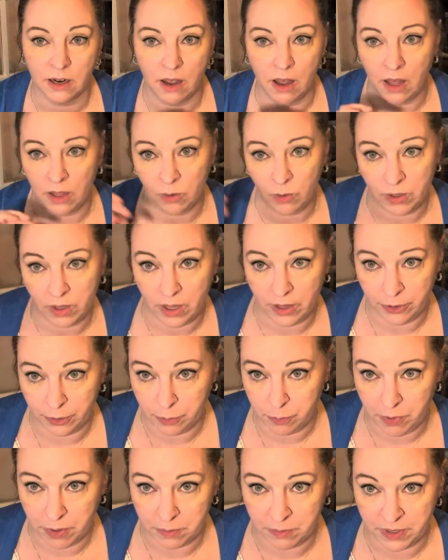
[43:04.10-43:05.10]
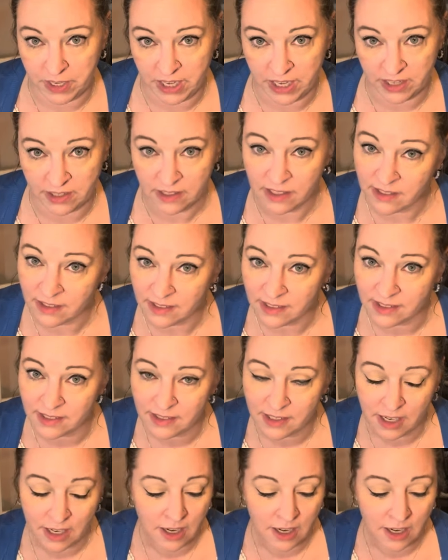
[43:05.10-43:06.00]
aqua colored pumpkins